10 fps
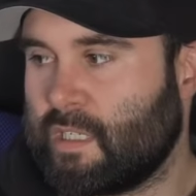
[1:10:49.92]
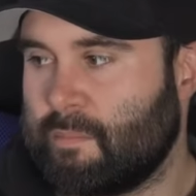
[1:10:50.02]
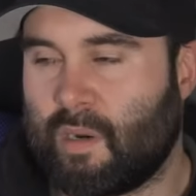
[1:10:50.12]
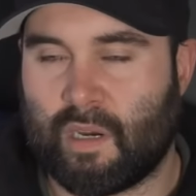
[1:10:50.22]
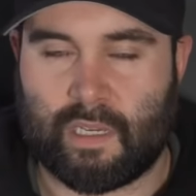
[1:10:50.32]

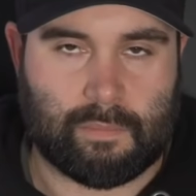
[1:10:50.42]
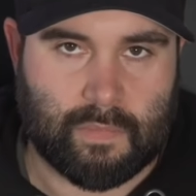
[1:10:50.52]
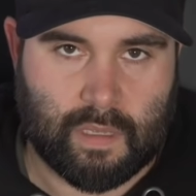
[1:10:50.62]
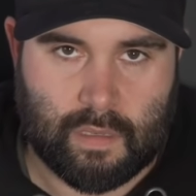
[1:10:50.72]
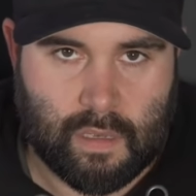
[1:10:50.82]
my
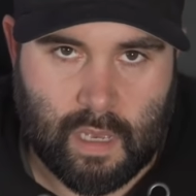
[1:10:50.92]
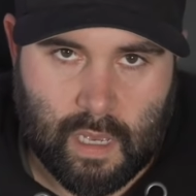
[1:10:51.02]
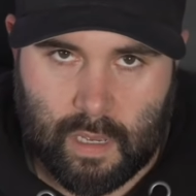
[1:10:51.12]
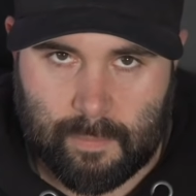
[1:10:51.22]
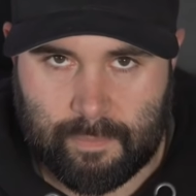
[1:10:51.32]

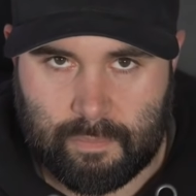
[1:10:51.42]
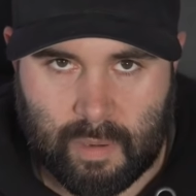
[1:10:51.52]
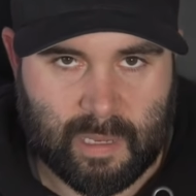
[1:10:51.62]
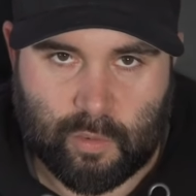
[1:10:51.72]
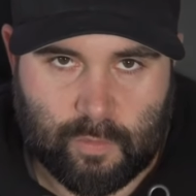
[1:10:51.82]
my
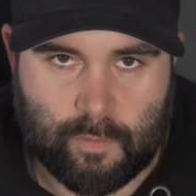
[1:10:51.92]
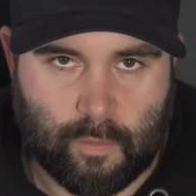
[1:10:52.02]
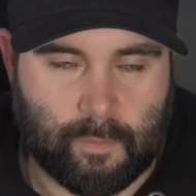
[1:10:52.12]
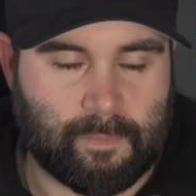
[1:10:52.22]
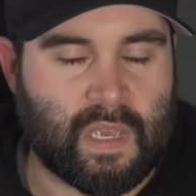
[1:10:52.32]
medical
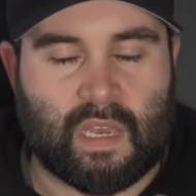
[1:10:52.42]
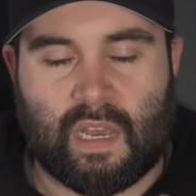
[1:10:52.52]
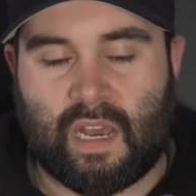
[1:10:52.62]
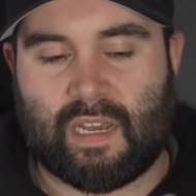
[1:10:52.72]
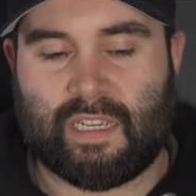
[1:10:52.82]
form.
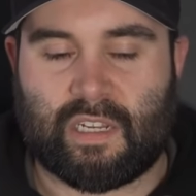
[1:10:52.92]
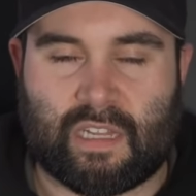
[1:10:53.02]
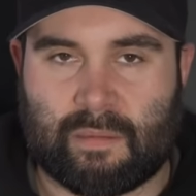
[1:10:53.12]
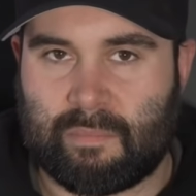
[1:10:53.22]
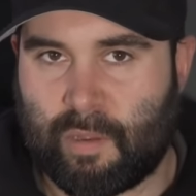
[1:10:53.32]
You know,
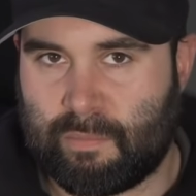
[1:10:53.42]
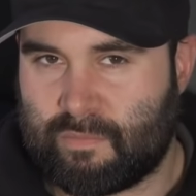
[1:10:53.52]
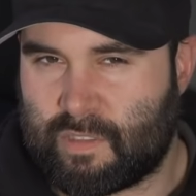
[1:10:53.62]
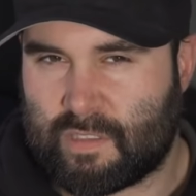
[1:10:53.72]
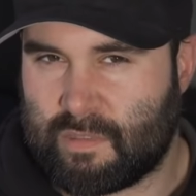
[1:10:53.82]
that
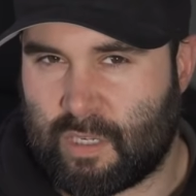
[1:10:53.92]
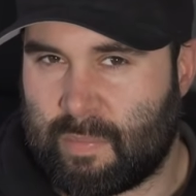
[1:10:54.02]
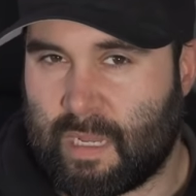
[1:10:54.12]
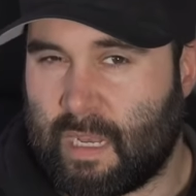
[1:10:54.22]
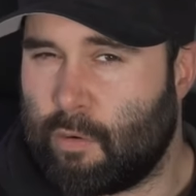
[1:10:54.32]
might, you know,
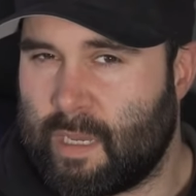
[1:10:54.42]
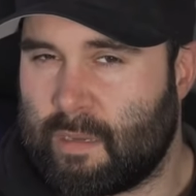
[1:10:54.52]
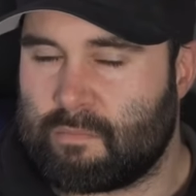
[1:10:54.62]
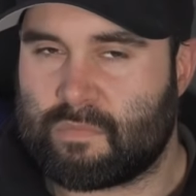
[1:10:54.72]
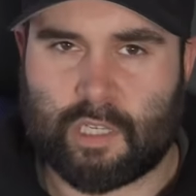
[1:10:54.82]
be a little bit
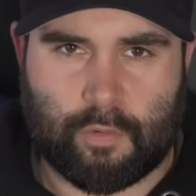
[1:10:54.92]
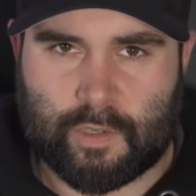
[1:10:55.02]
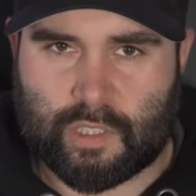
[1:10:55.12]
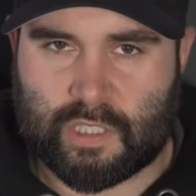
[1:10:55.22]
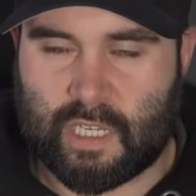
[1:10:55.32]

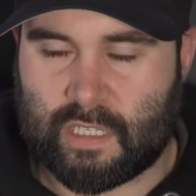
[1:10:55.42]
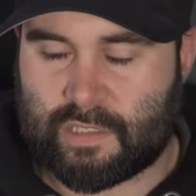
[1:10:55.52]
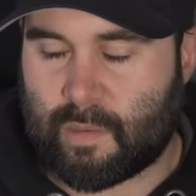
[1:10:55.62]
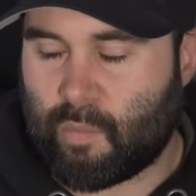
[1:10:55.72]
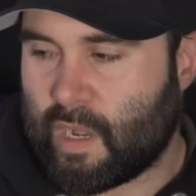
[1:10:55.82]
selfish in
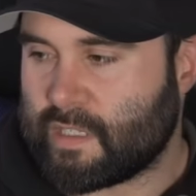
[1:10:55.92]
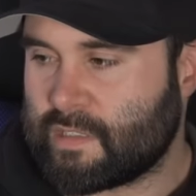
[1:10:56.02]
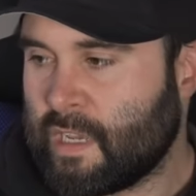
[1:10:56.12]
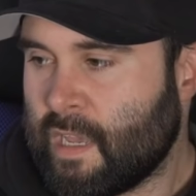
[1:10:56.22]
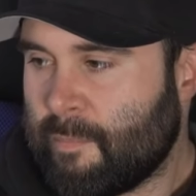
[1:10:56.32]
some ways.
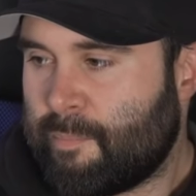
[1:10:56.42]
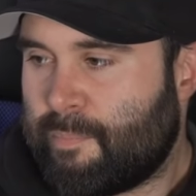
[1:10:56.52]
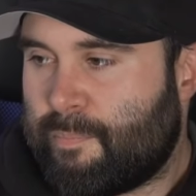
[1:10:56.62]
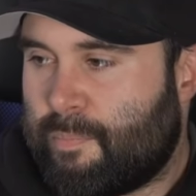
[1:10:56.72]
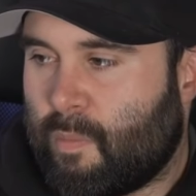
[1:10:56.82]

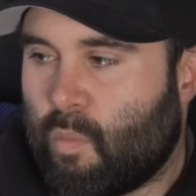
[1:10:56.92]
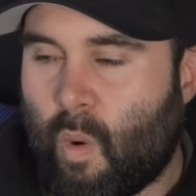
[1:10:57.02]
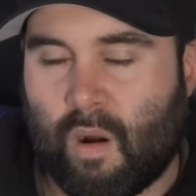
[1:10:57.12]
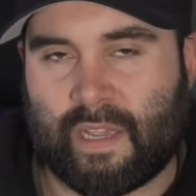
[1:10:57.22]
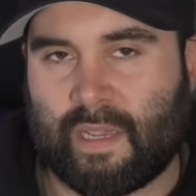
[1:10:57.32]
But
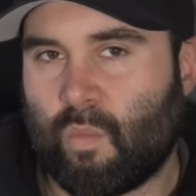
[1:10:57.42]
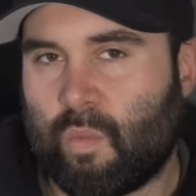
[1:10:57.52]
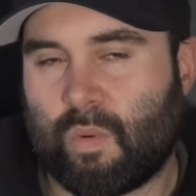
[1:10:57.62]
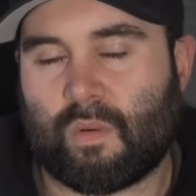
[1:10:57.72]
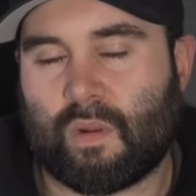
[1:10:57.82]
why?
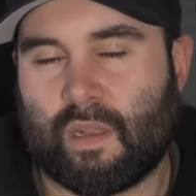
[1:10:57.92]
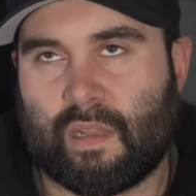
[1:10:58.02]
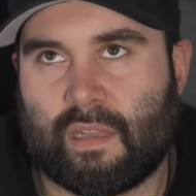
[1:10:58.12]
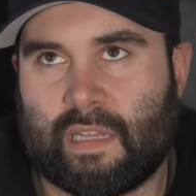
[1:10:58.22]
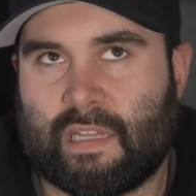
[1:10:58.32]

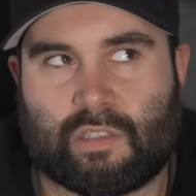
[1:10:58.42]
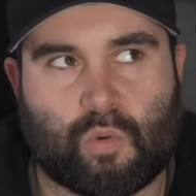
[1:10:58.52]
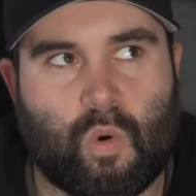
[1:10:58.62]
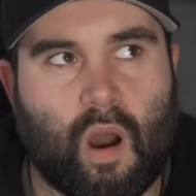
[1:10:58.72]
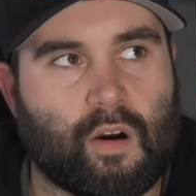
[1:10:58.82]
This
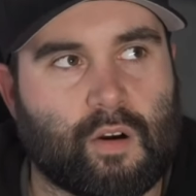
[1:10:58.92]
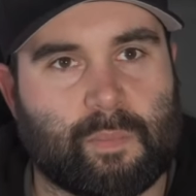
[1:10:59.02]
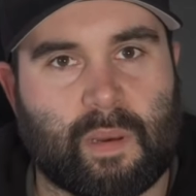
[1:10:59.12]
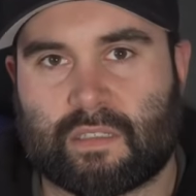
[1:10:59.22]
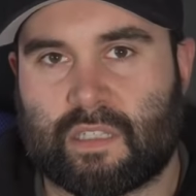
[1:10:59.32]
all harks
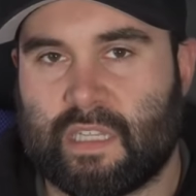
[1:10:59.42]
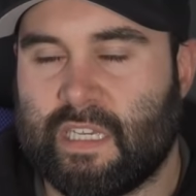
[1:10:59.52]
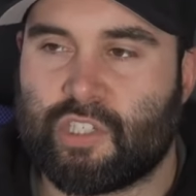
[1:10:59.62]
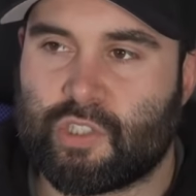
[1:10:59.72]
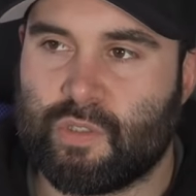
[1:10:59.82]
back to the
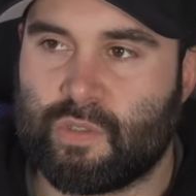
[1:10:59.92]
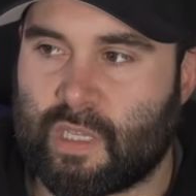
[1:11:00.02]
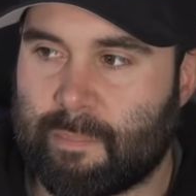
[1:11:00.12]
issues that